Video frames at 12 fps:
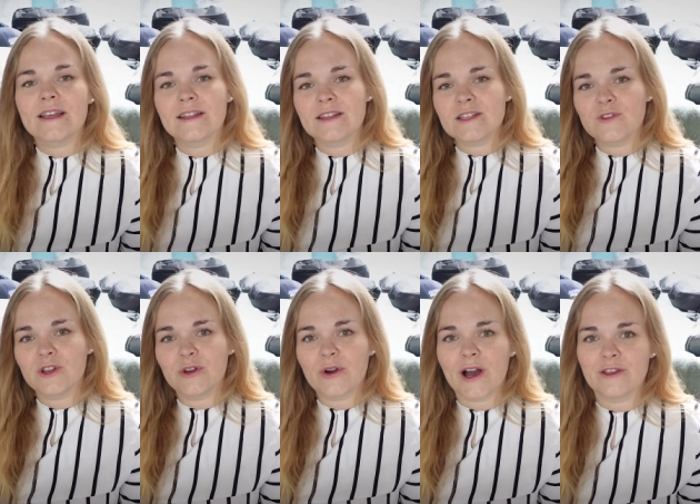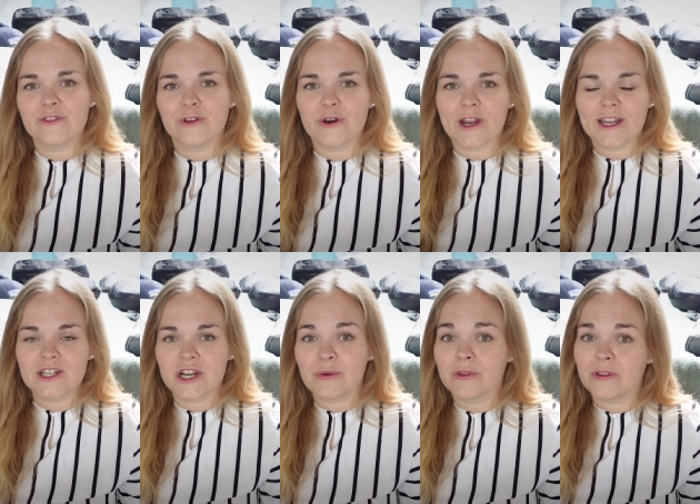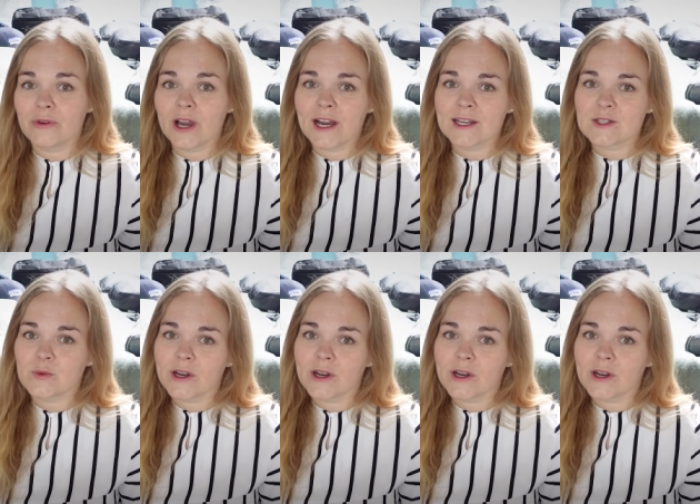In this video I thought I'd share with you guys